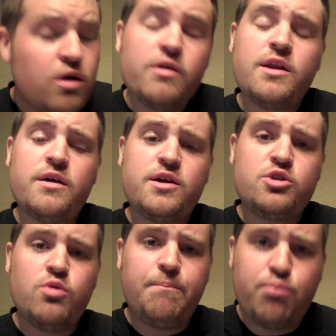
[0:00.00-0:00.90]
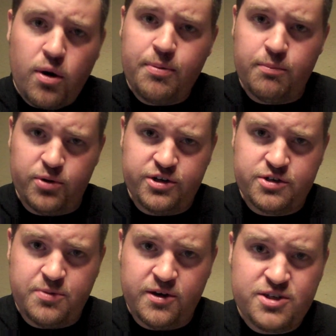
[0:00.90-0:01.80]
Or, you know, you could do a proper
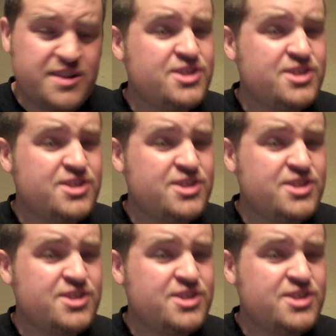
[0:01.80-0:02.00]
British version.